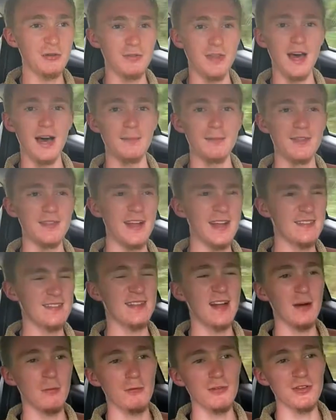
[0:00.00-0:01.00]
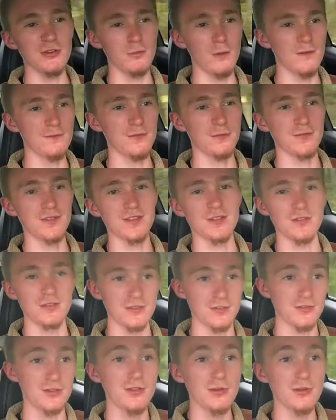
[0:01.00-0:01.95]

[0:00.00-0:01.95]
knob, and that's not what you want from steering.